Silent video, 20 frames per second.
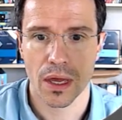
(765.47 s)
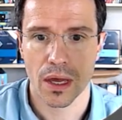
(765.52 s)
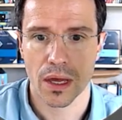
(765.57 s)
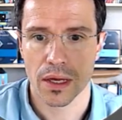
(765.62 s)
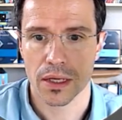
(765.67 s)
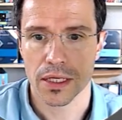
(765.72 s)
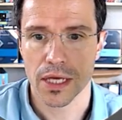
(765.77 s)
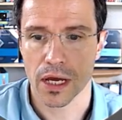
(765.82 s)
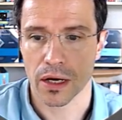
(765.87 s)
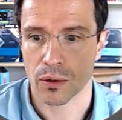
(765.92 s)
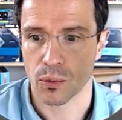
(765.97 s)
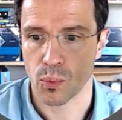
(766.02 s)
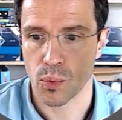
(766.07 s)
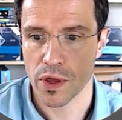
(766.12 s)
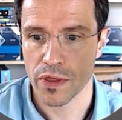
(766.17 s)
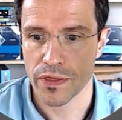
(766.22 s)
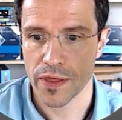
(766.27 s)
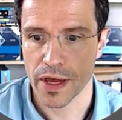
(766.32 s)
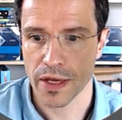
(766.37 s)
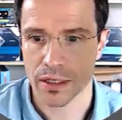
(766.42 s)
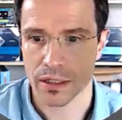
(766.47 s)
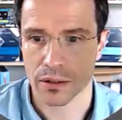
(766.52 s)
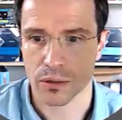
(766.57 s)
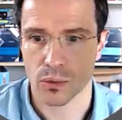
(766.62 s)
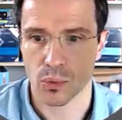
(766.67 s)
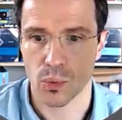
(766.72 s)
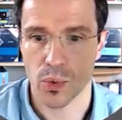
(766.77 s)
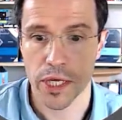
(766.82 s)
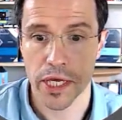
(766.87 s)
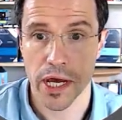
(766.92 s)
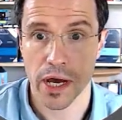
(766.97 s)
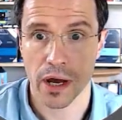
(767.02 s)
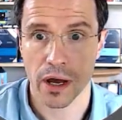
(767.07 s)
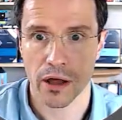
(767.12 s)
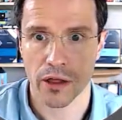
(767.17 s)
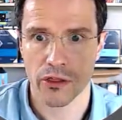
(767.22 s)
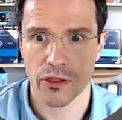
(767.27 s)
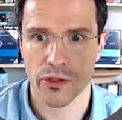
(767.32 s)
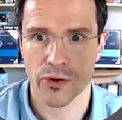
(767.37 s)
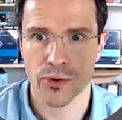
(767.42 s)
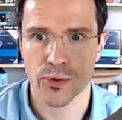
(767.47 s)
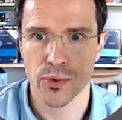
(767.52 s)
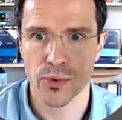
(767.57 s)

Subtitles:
Yeah, with that, we are through